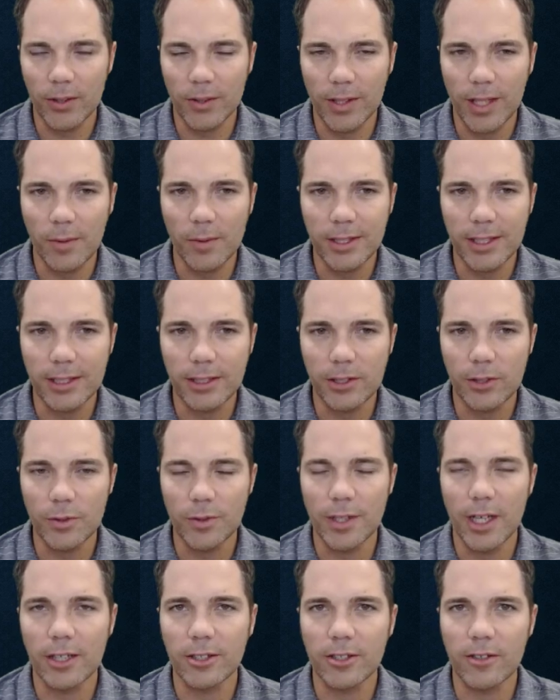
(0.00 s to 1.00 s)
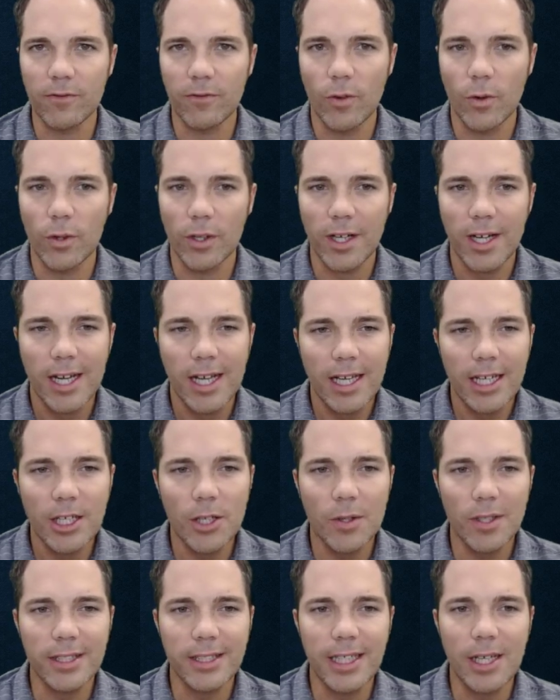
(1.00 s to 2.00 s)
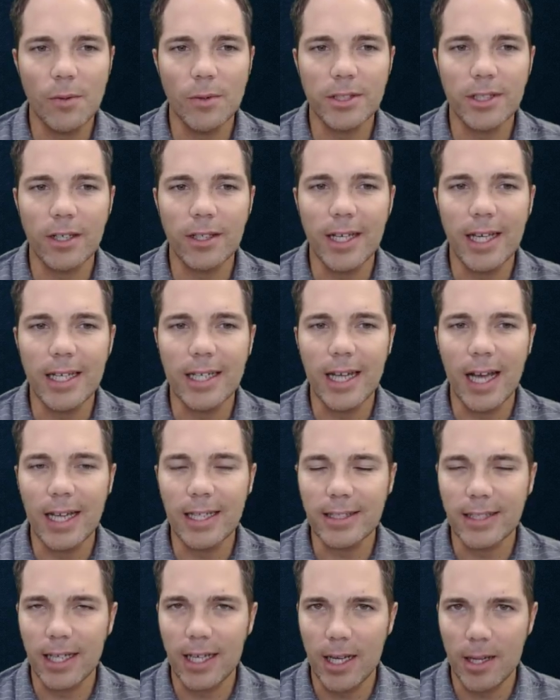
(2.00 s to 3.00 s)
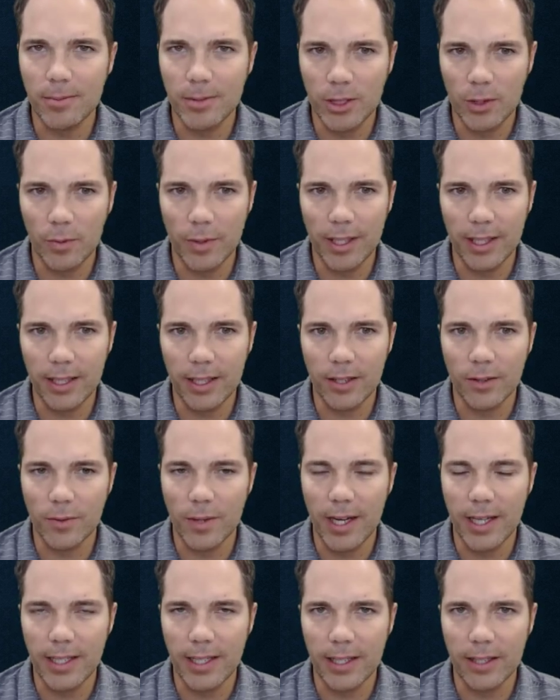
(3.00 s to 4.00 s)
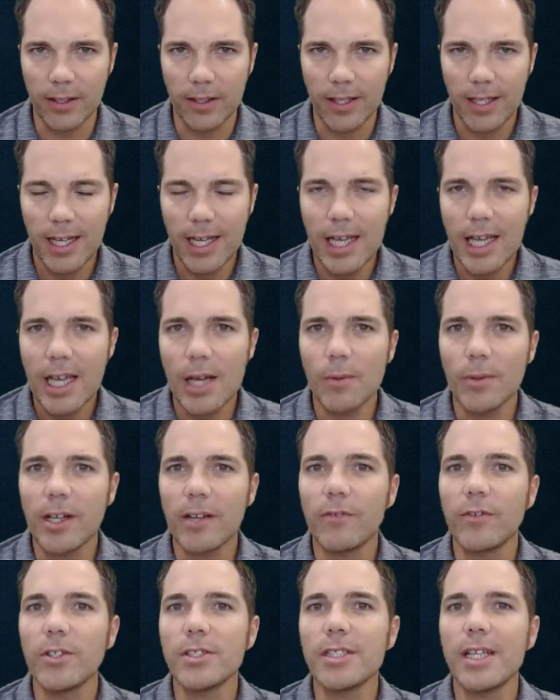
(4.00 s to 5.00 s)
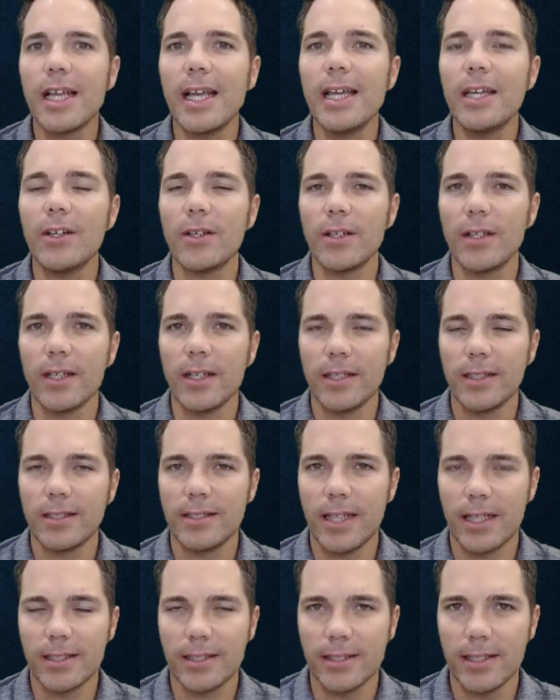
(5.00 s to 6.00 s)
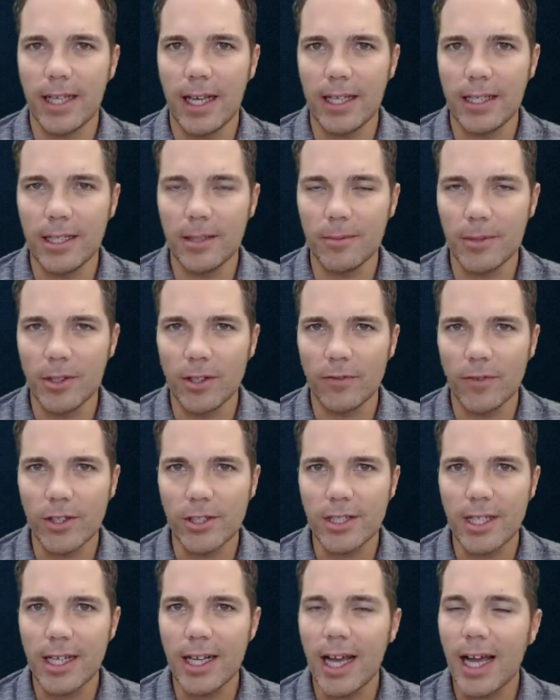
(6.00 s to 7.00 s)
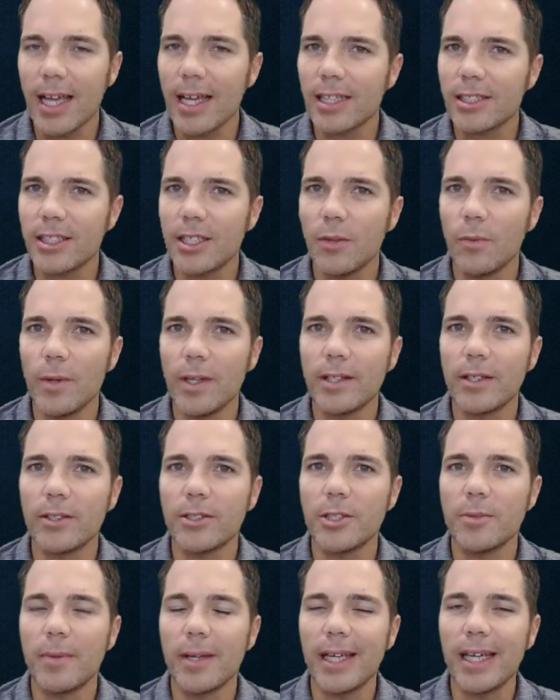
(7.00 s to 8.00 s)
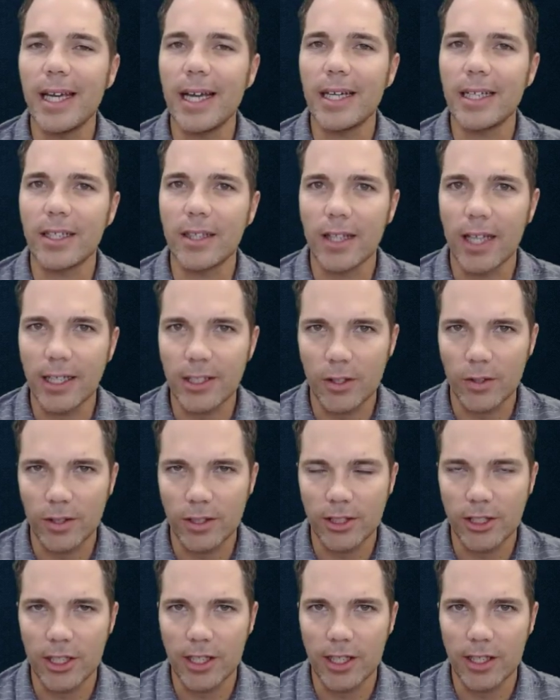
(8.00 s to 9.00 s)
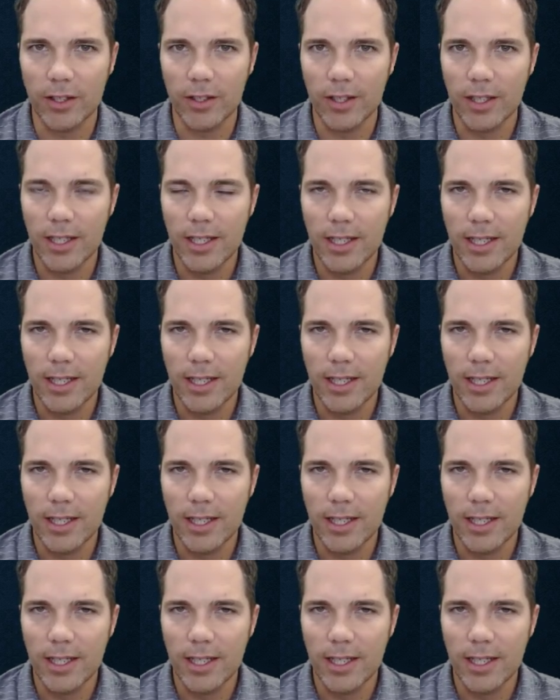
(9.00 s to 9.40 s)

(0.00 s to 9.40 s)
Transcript: That was in 2004. You can see it was on a nice upswing right here. And when I first entered Texas A&M University, I actually went there to be an electrical engineer.